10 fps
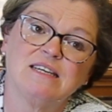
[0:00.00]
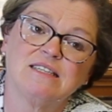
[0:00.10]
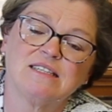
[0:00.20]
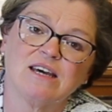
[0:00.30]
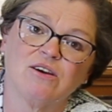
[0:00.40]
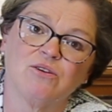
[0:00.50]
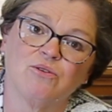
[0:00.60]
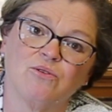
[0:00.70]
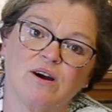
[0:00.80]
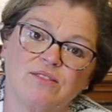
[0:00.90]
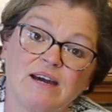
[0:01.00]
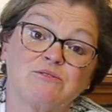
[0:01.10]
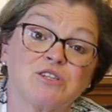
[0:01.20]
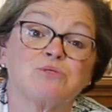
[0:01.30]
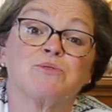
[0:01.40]
So that
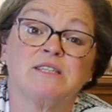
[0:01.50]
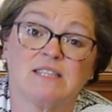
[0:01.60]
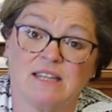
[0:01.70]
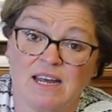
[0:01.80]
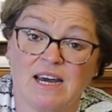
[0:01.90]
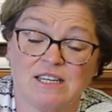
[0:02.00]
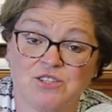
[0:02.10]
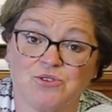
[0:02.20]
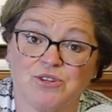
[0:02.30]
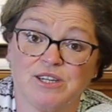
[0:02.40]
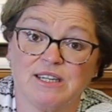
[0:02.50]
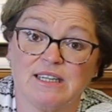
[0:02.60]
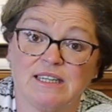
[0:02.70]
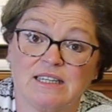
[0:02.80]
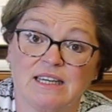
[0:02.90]
was the reason that I started it.